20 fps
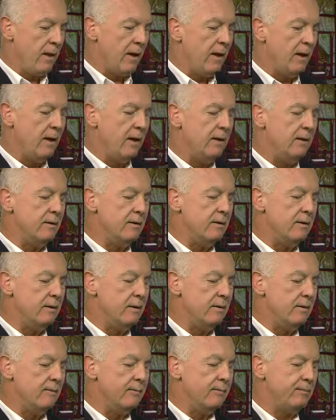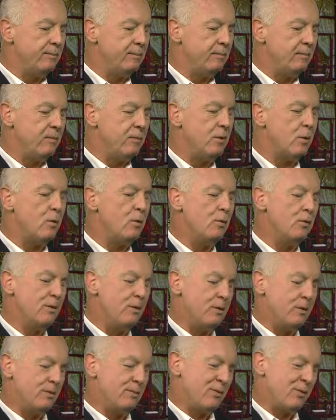And though
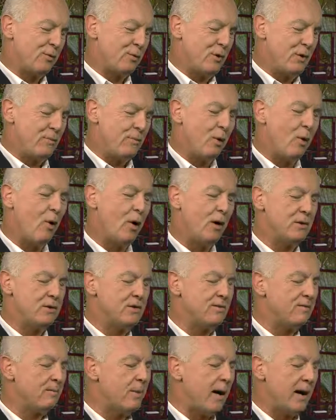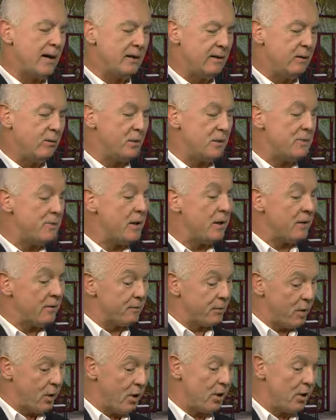there are three parts of mind that we speak of,